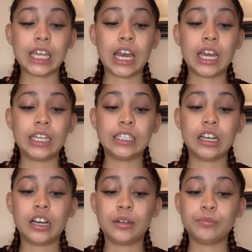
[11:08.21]
and
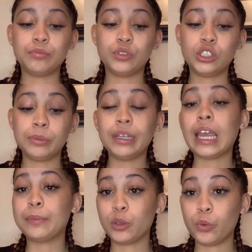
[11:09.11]
she
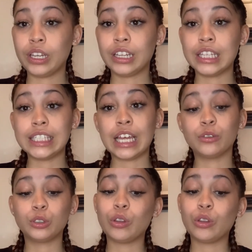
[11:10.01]
became the Queen of the South.